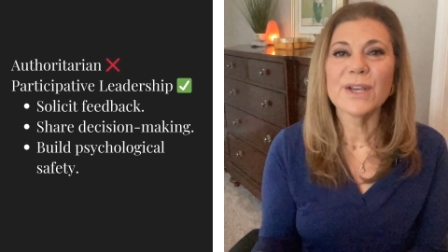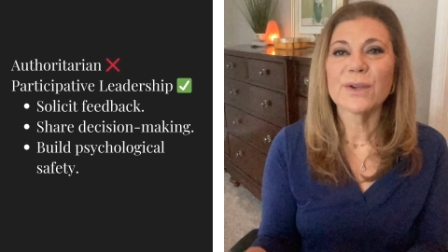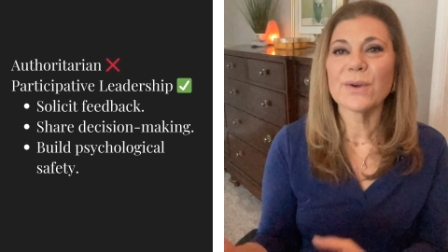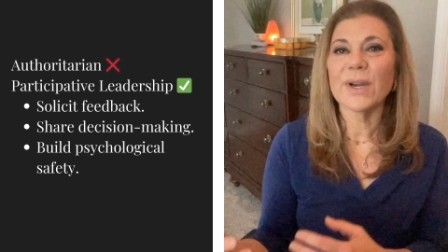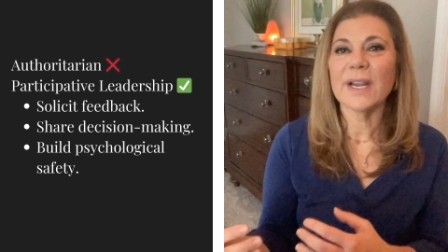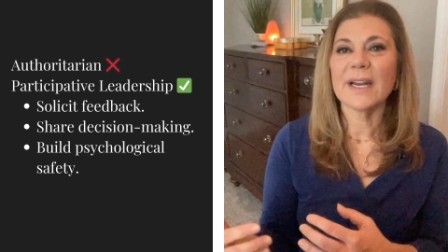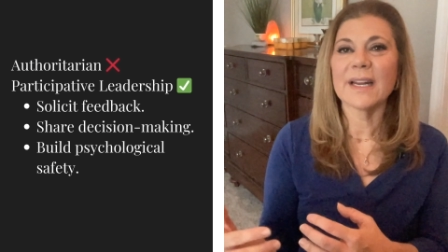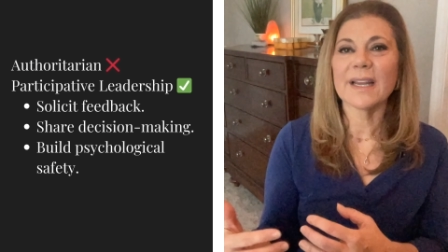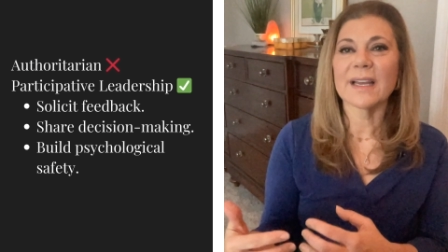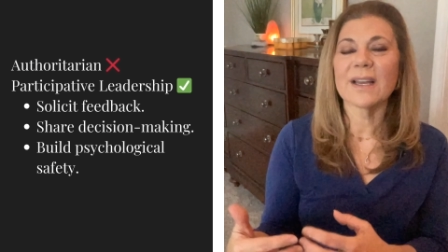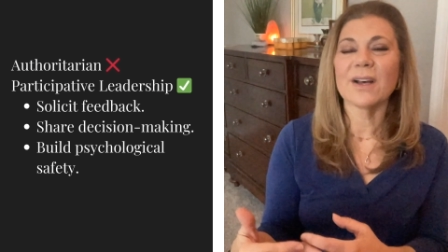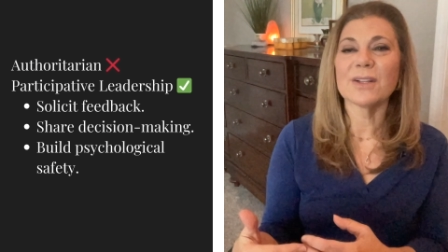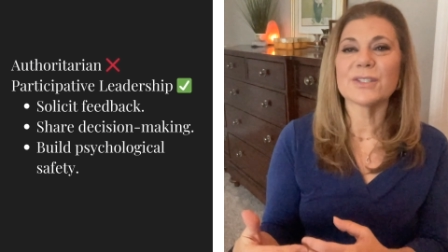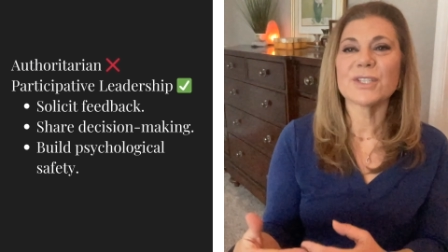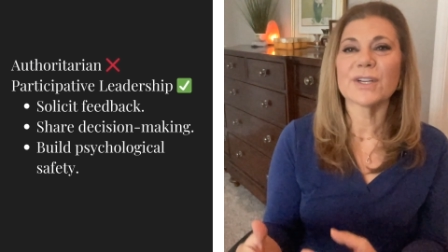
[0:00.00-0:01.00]
creating a
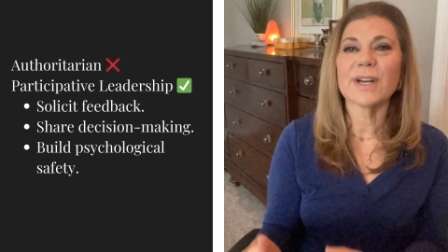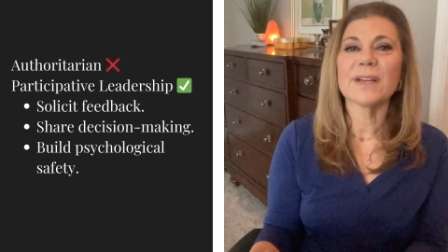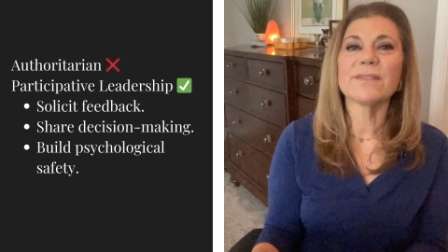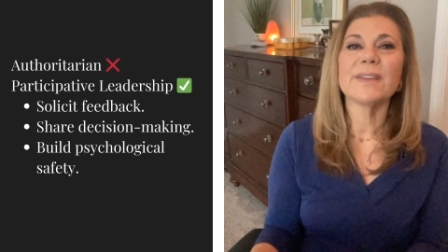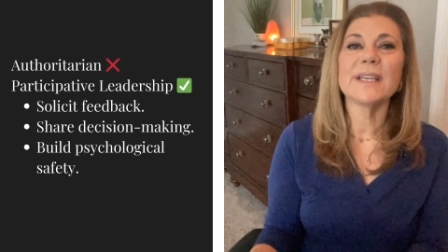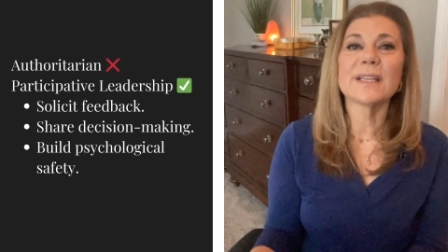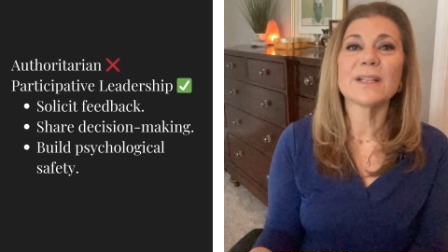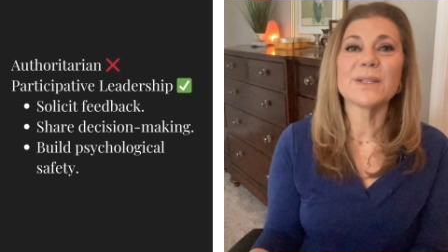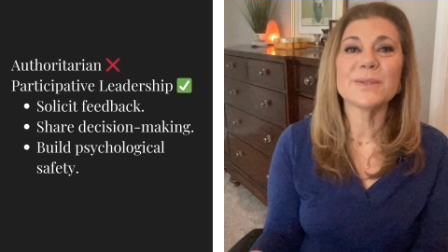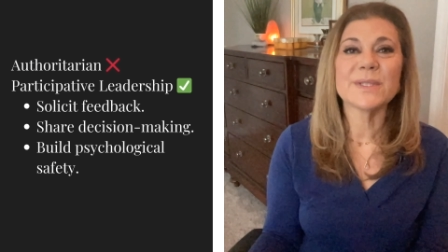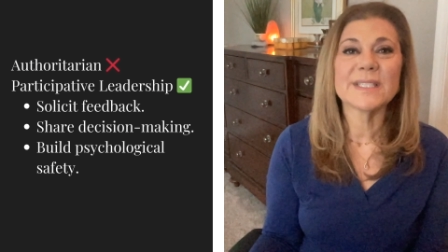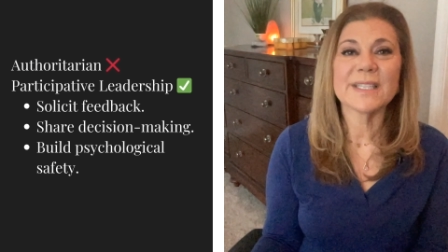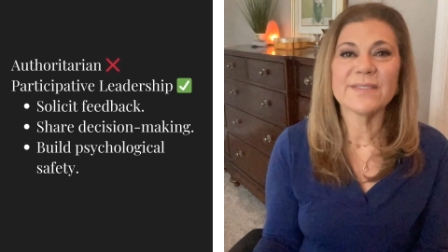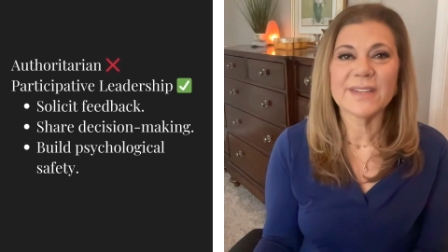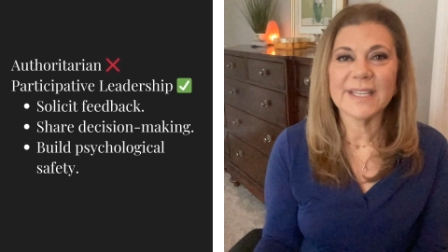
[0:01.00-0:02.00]
culture of
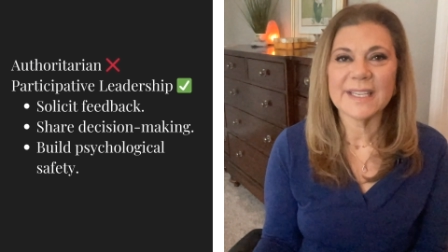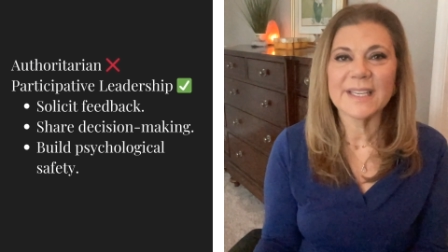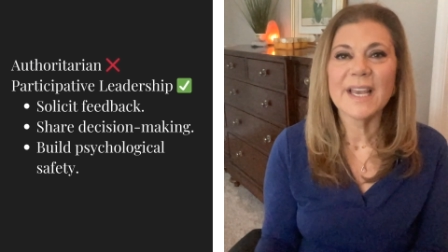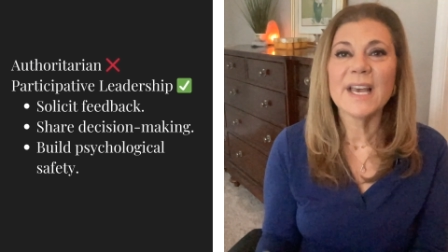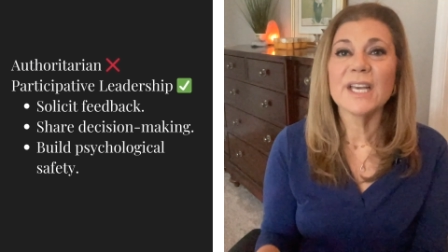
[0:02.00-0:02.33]
inclusivity.